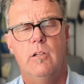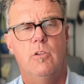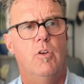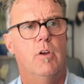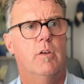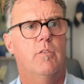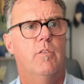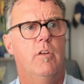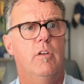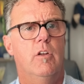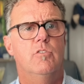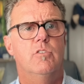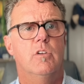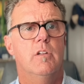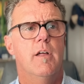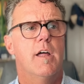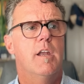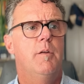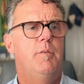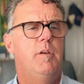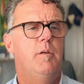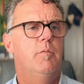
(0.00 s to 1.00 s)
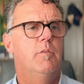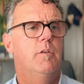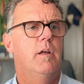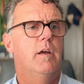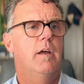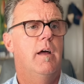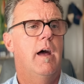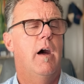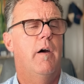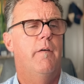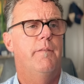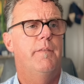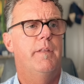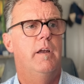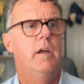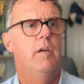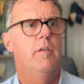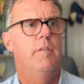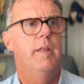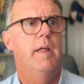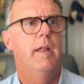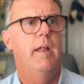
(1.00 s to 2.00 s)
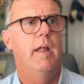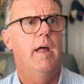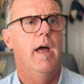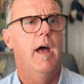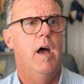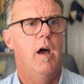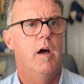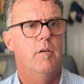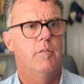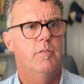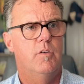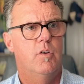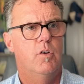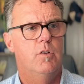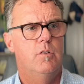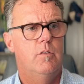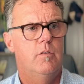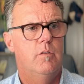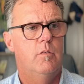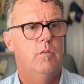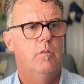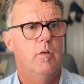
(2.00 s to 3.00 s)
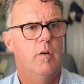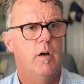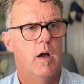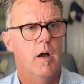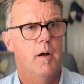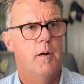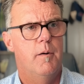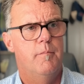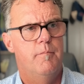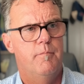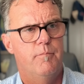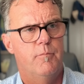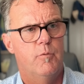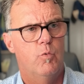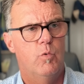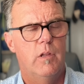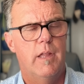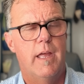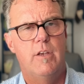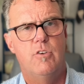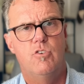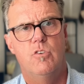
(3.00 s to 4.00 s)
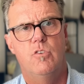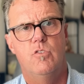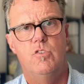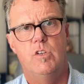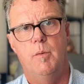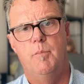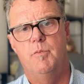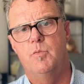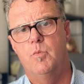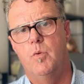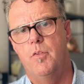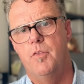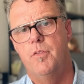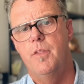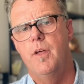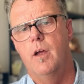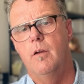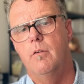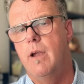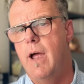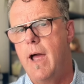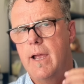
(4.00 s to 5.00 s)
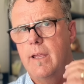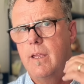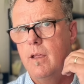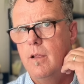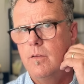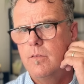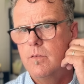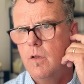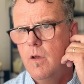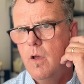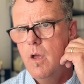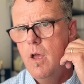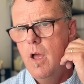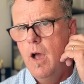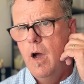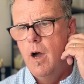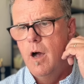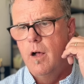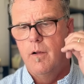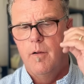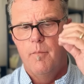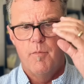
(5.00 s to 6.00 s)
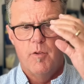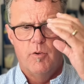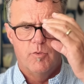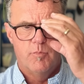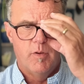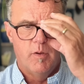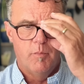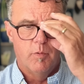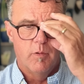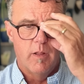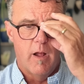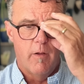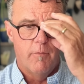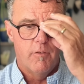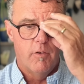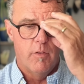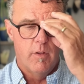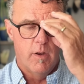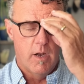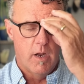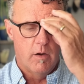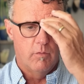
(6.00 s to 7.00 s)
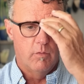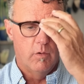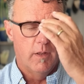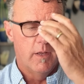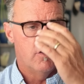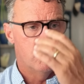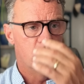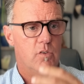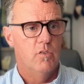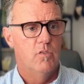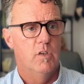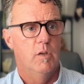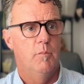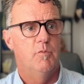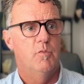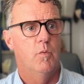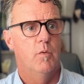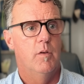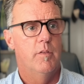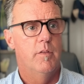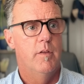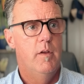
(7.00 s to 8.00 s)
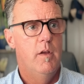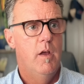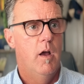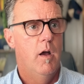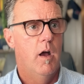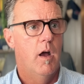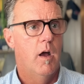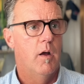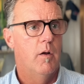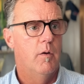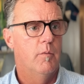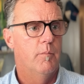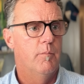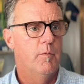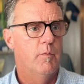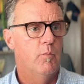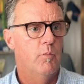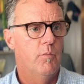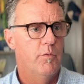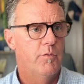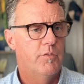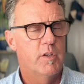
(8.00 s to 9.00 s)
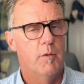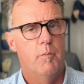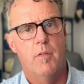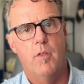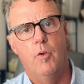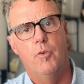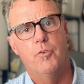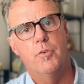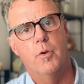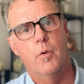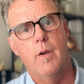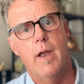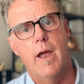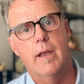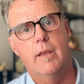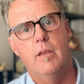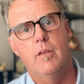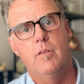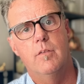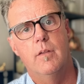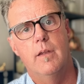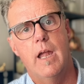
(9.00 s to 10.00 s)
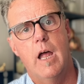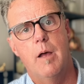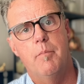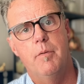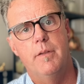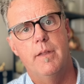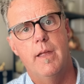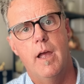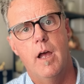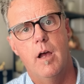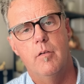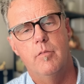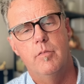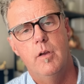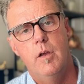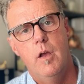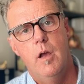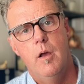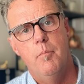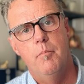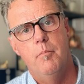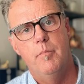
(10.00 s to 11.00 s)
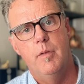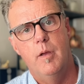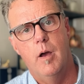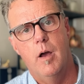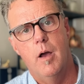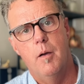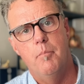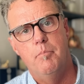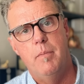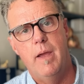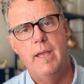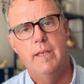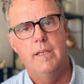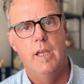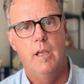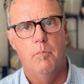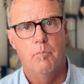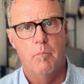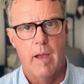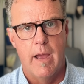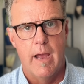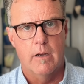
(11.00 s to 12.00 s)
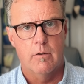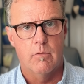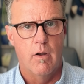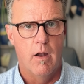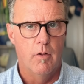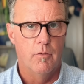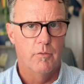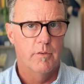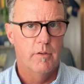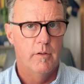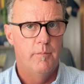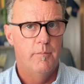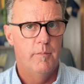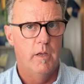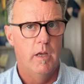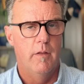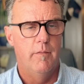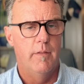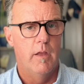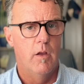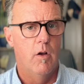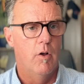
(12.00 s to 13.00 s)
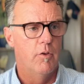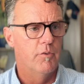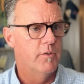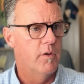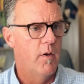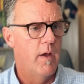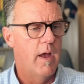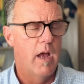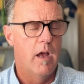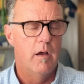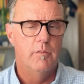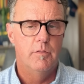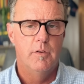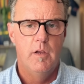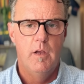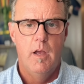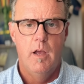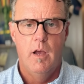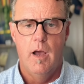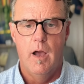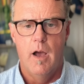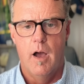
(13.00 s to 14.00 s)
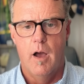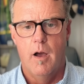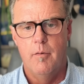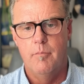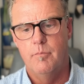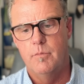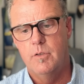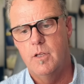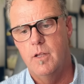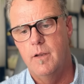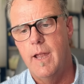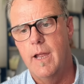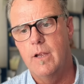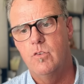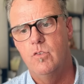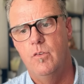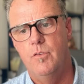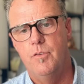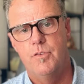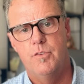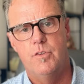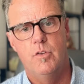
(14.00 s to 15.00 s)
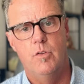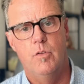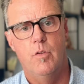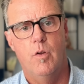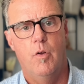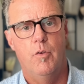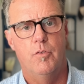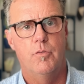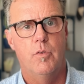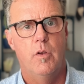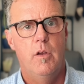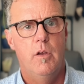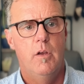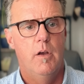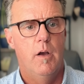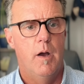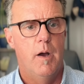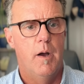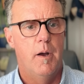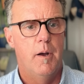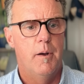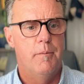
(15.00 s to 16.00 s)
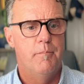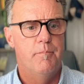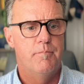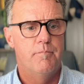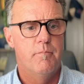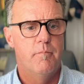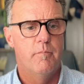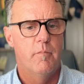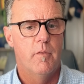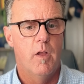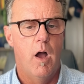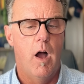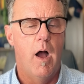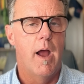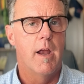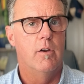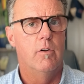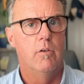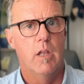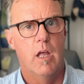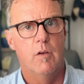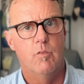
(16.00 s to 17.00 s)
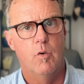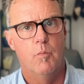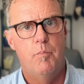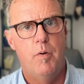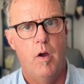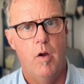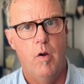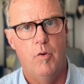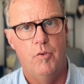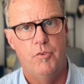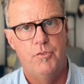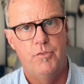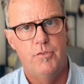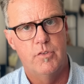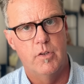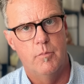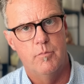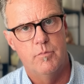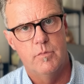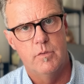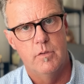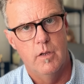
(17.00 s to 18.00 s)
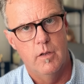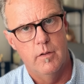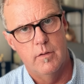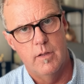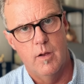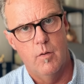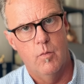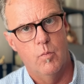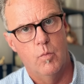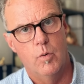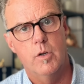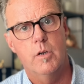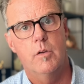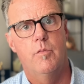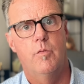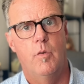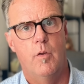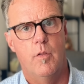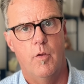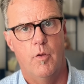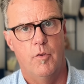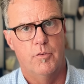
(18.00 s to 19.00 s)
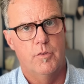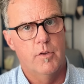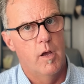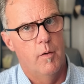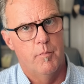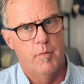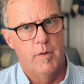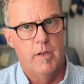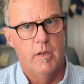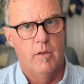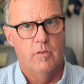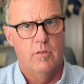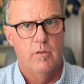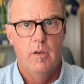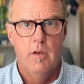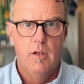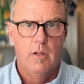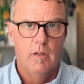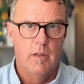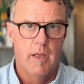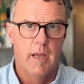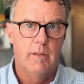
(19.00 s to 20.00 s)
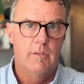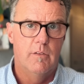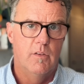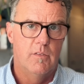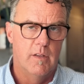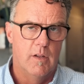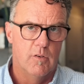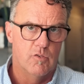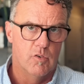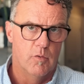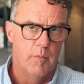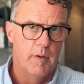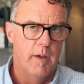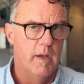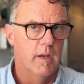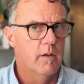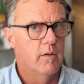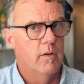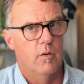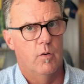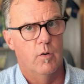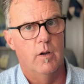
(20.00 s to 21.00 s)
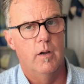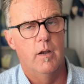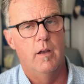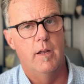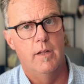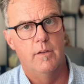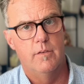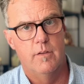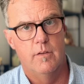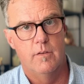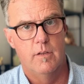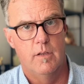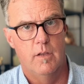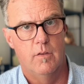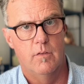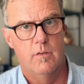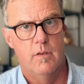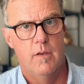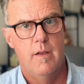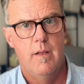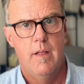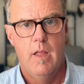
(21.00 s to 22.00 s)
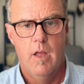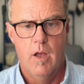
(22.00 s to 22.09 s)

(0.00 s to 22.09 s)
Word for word: Look, there's a lot of people out there that have good um, relationships with Iraqis um, there's people out there that have relationships with uh, some of those Iraqis that happen to have uh, banking backgrounds, and they also have um, connections to those um, higher level posts some, that work for those companies like the central bank or entities.